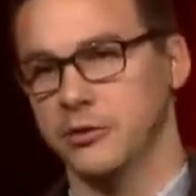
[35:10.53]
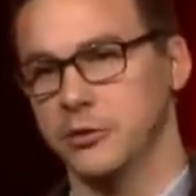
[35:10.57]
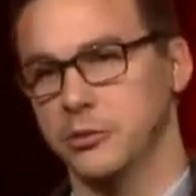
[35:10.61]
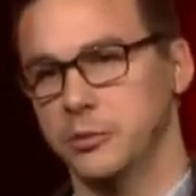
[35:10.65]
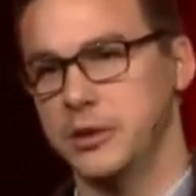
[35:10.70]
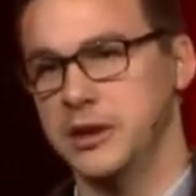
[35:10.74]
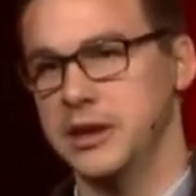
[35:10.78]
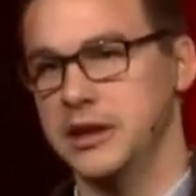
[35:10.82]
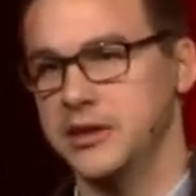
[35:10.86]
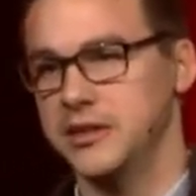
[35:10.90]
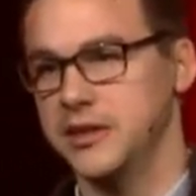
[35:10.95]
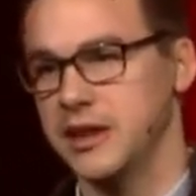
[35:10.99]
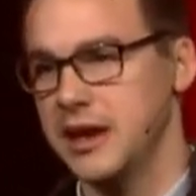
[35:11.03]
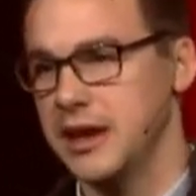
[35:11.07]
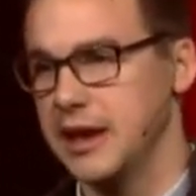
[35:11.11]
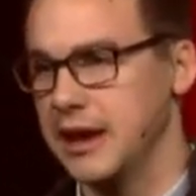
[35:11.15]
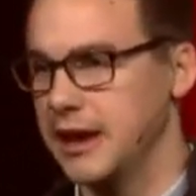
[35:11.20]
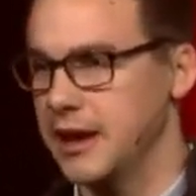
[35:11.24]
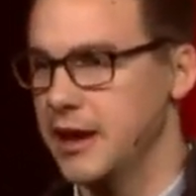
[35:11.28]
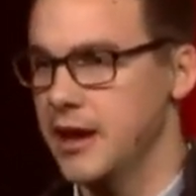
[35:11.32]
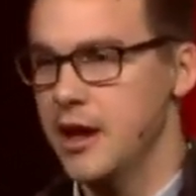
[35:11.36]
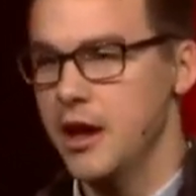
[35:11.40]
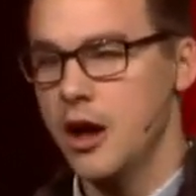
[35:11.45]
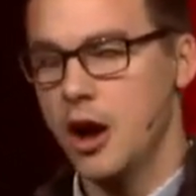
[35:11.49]
It was me
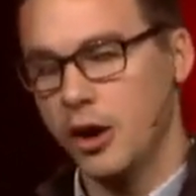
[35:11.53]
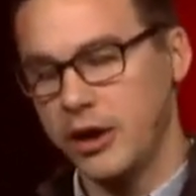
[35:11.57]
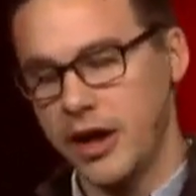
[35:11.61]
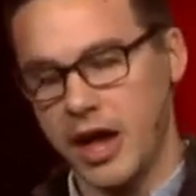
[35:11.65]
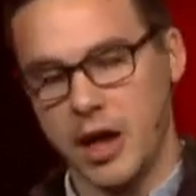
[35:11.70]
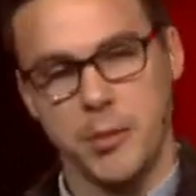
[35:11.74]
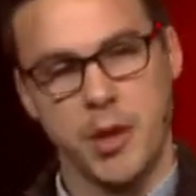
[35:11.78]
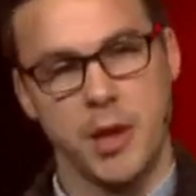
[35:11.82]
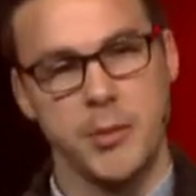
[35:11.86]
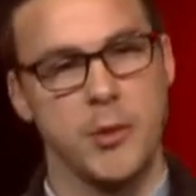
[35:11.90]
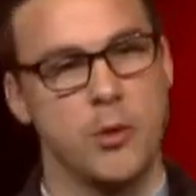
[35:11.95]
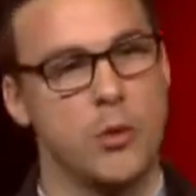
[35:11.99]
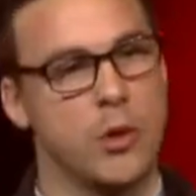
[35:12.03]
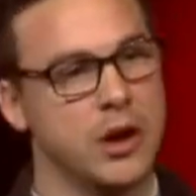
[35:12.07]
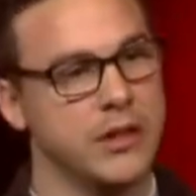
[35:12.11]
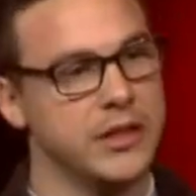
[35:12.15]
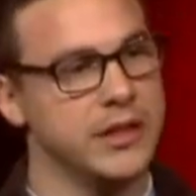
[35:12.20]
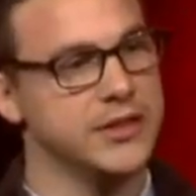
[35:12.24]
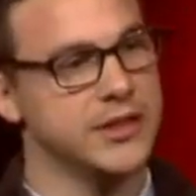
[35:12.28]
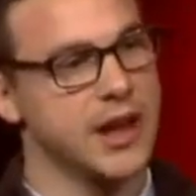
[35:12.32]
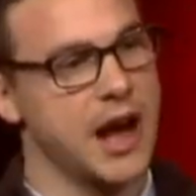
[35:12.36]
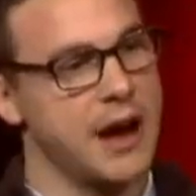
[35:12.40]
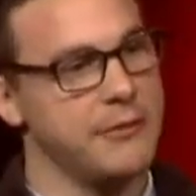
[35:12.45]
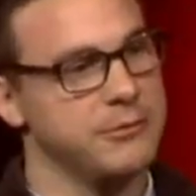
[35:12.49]
saying, okay, maybe one of
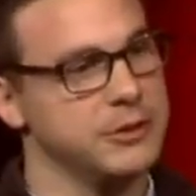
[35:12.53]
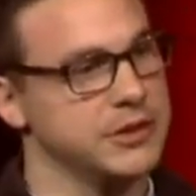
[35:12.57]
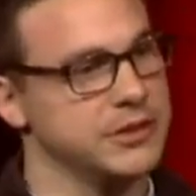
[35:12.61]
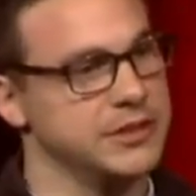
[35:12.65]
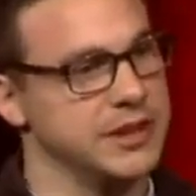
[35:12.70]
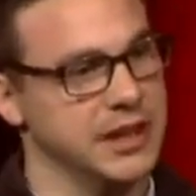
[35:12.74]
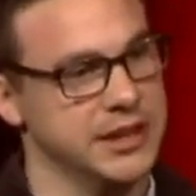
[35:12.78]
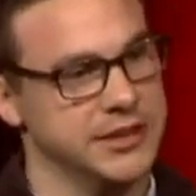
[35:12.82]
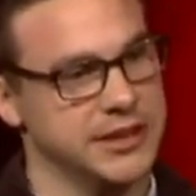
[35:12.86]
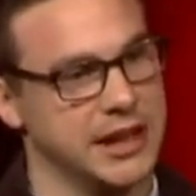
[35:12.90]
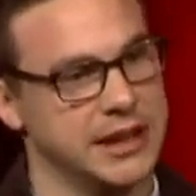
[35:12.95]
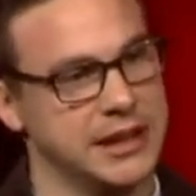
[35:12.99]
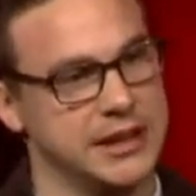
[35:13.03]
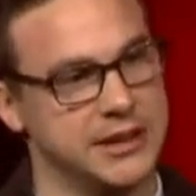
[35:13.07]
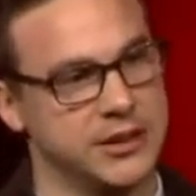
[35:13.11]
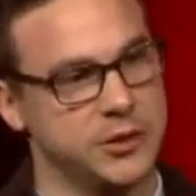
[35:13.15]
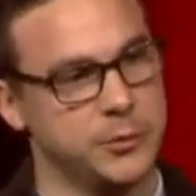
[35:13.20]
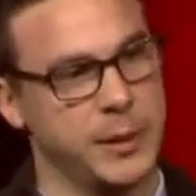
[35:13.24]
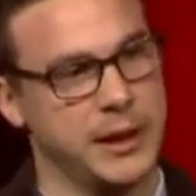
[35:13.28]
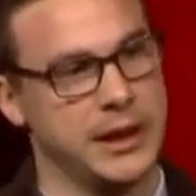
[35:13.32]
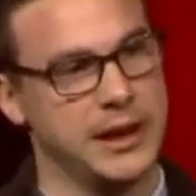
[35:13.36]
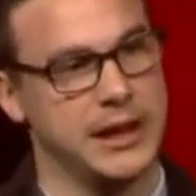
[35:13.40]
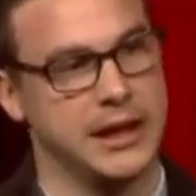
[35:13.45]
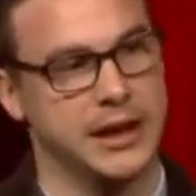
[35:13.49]
these office days, I need to
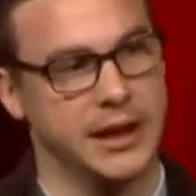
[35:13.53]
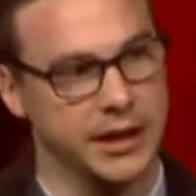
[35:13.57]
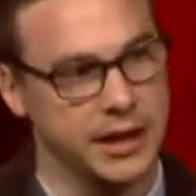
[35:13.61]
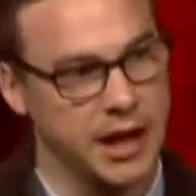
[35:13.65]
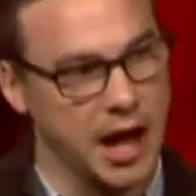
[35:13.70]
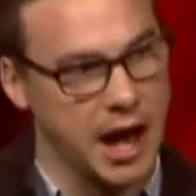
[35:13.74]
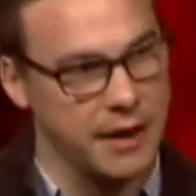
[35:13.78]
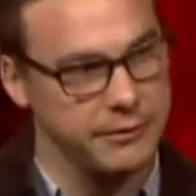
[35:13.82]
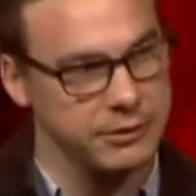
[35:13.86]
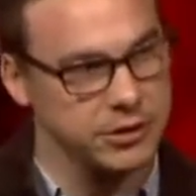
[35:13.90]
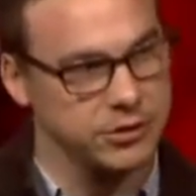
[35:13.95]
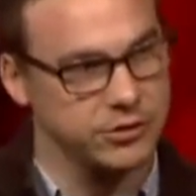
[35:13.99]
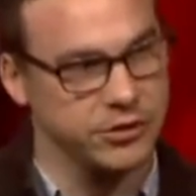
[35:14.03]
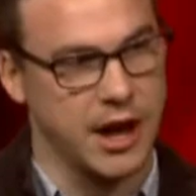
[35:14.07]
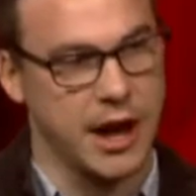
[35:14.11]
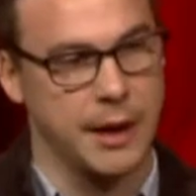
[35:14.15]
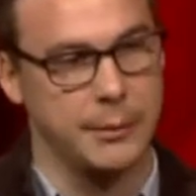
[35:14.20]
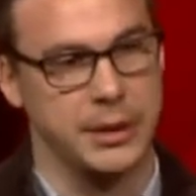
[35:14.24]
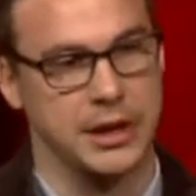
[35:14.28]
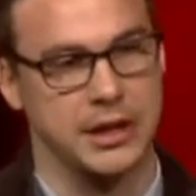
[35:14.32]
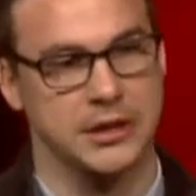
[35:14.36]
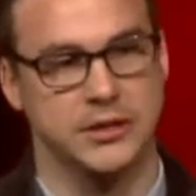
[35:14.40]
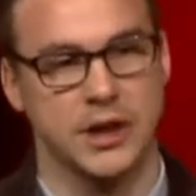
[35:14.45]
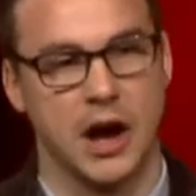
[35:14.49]
spend it in a coffee
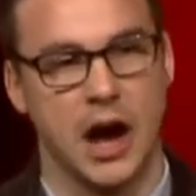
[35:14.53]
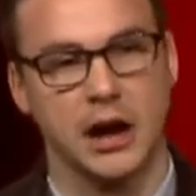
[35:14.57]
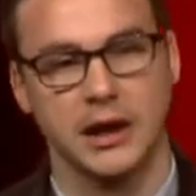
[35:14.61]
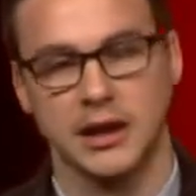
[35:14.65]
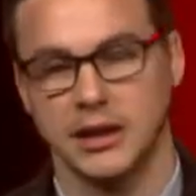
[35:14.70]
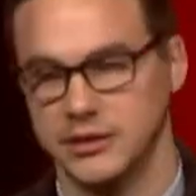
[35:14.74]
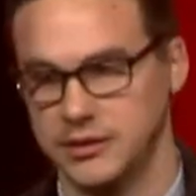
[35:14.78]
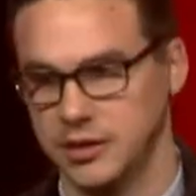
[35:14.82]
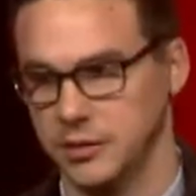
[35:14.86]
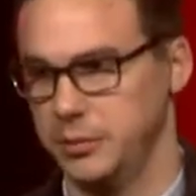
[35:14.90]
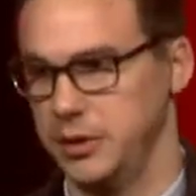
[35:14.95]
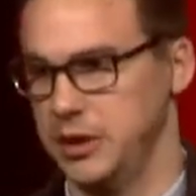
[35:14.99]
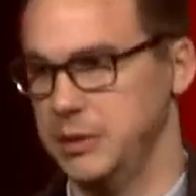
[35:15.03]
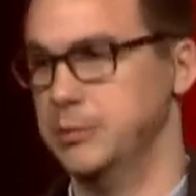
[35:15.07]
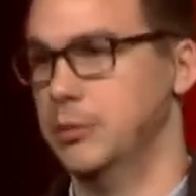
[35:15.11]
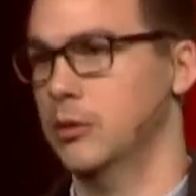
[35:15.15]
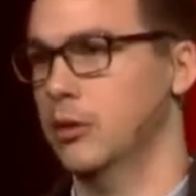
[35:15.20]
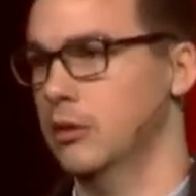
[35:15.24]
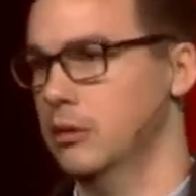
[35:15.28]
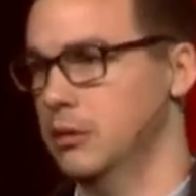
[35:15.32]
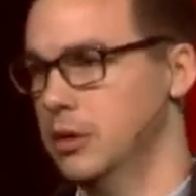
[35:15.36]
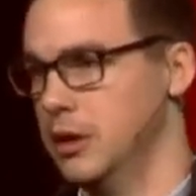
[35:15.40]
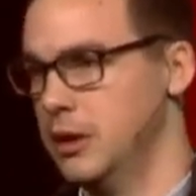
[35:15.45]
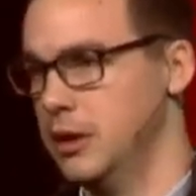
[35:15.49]
shop and talking to
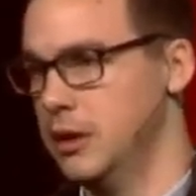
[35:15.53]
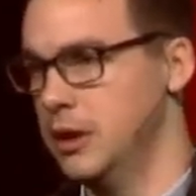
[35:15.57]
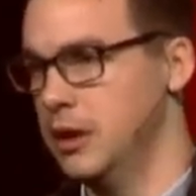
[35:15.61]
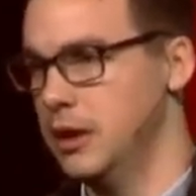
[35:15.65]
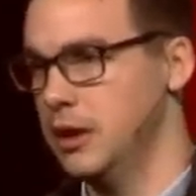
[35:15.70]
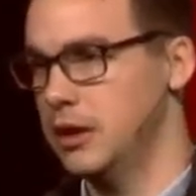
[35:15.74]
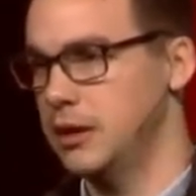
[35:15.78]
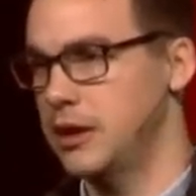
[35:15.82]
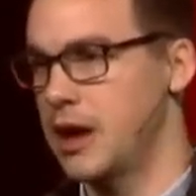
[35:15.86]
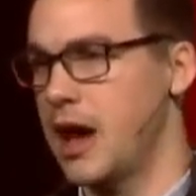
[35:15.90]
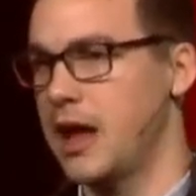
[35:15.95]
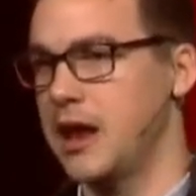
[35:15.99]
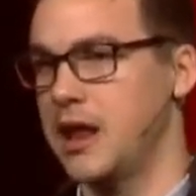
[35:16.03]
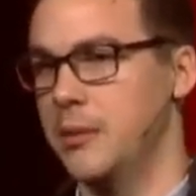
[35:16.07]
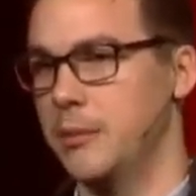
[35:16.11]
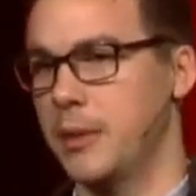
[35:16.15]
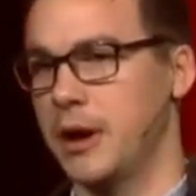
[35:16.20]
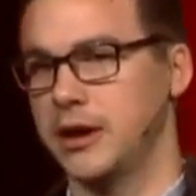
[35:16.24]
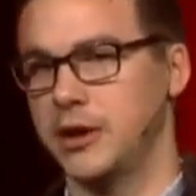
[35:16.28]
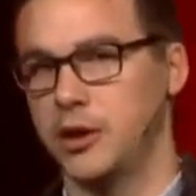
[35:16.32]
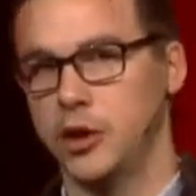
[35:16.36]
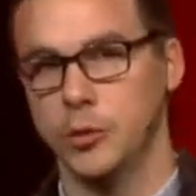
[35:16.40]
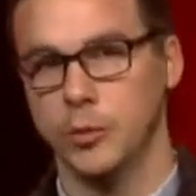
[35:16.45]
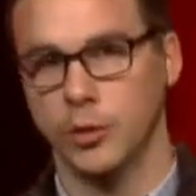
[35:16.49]
people, not in
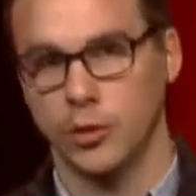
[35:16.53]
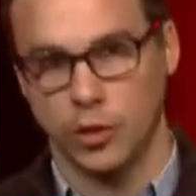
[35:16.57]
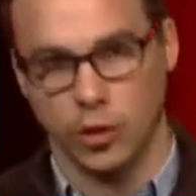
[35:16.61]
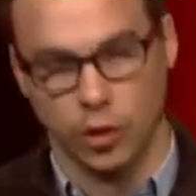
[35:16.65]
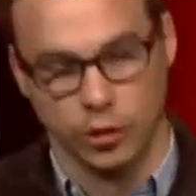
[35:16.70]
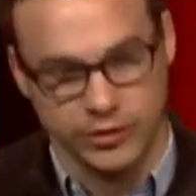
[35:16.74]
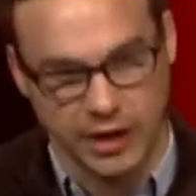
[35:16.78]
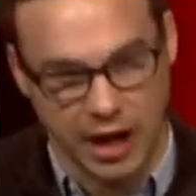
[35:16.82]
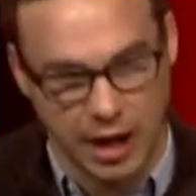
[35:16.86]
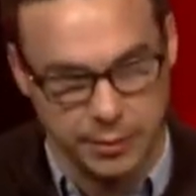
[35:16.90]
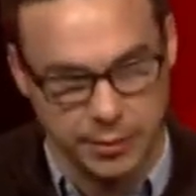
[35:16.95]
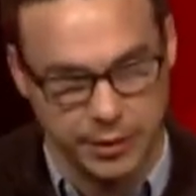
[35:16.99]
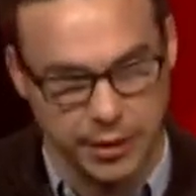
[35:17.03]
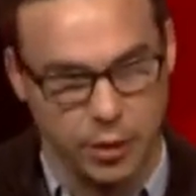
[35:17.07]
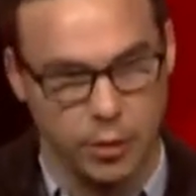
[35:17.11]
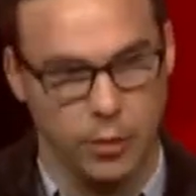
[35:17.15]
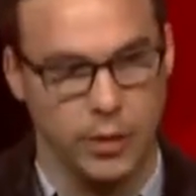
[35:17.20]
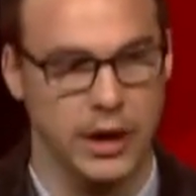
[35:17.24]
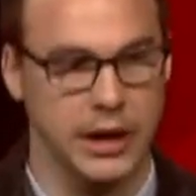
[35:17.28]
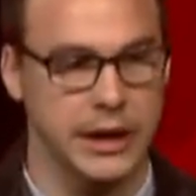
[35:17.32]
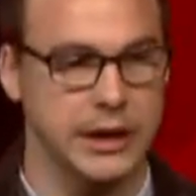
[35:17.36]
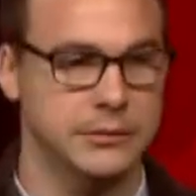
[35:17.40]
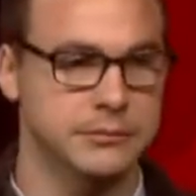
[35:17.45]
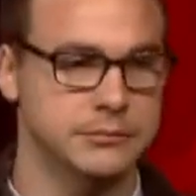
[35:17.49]
my cubicle typing
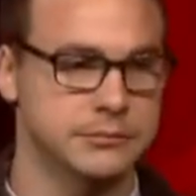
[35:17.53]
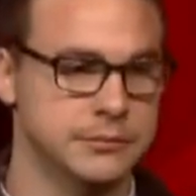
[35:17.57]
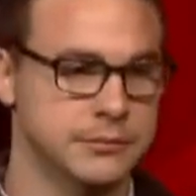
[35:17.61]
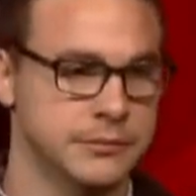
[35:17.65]
away.